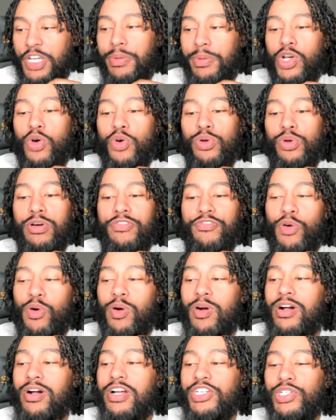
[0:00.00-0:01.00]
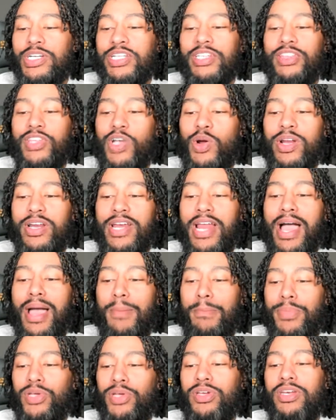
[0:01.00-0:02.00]
shipping a total of
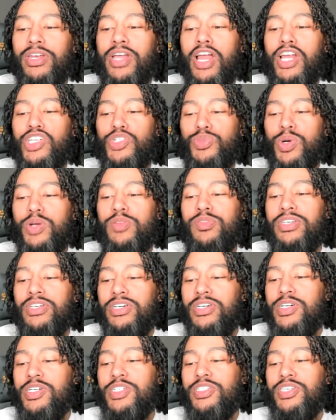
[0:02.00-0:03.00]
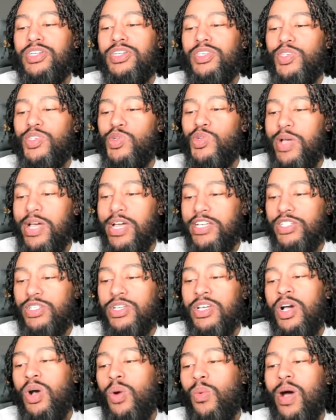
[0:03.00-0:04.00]
$439 billion worth of goods to the
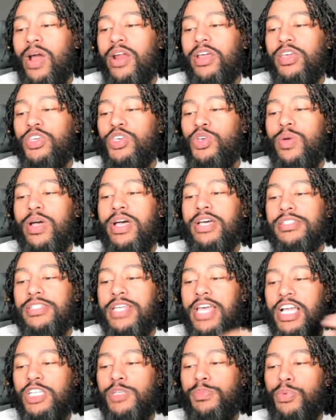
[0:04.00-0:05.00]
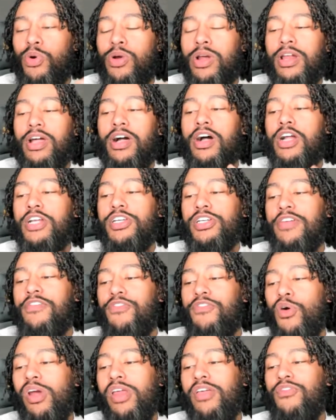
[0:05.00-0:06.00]
U.S., while the U.S. exported
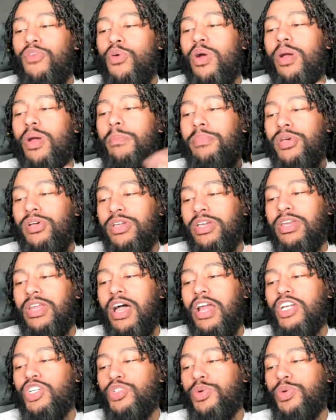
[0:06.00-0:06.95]
$144 billion